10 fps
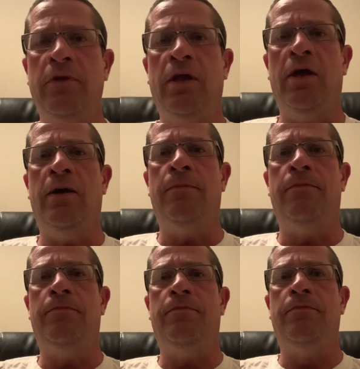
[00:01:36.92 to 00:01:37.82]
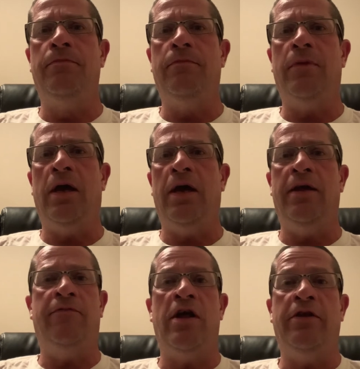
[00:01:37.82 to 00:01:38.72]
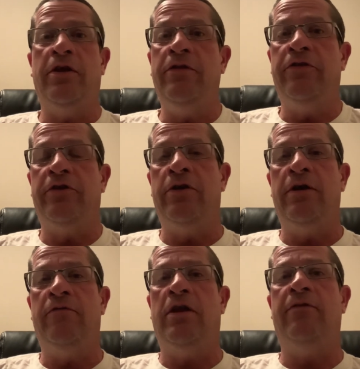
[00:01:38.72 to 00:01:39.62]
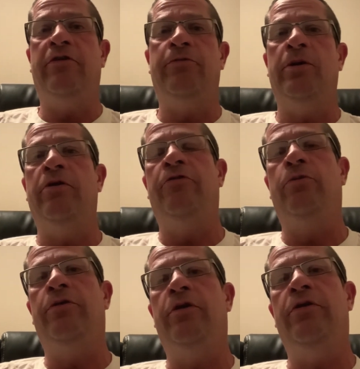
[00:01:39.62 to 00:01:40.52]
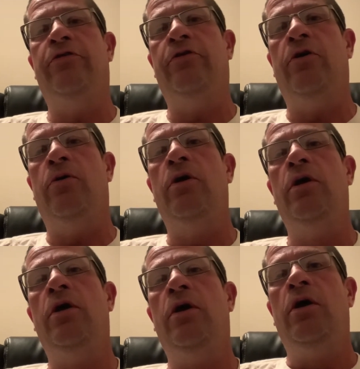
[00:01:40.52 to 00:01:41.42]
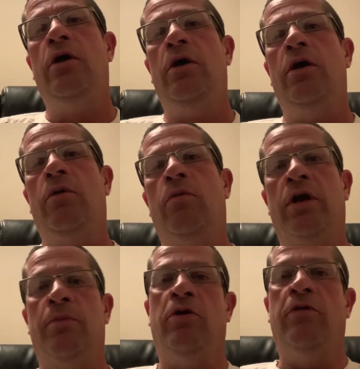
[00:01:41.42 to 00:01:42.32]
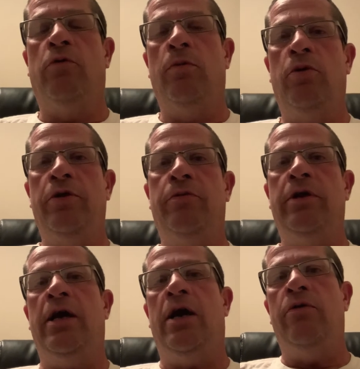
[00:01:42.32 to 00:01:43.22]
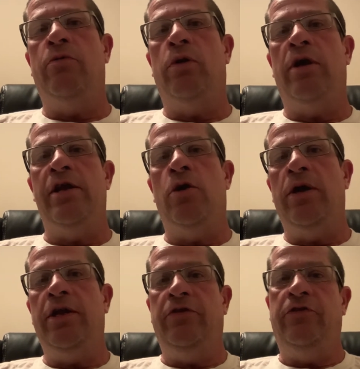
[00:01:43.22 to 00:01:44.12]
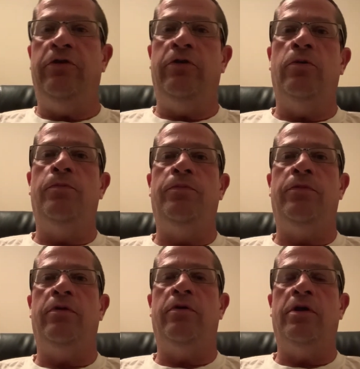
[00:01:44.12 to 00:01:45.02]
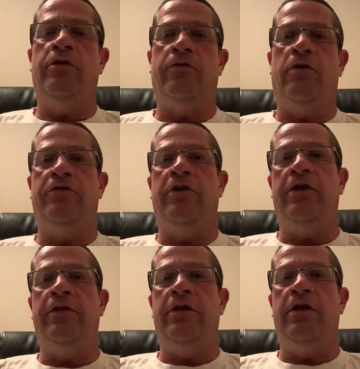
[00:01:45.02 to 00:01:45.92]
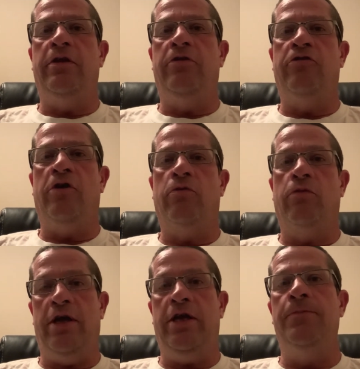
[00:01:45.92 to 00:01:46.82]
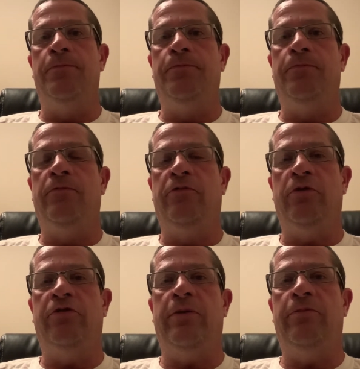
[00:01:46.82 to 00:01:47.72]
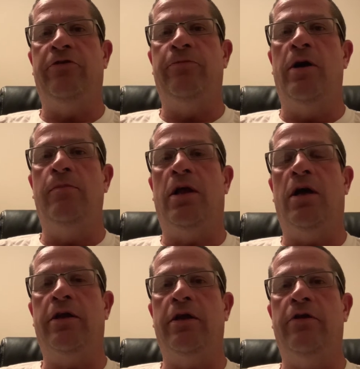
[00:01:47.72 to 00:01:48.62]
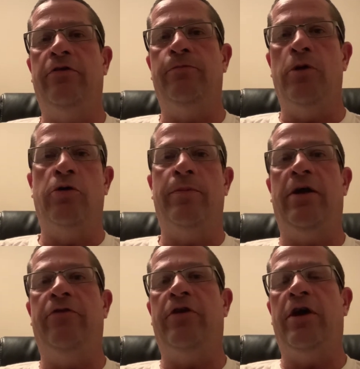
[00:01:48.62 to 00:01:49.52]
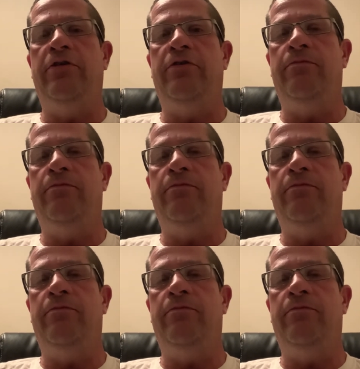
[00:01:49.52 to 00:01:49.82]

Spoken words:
I have not done this. I don't have a lot of experience with it. So we're going to pull the 4.3 out. What I know I need to do as far as getting the truck ready to accept a small block is motor mounts. I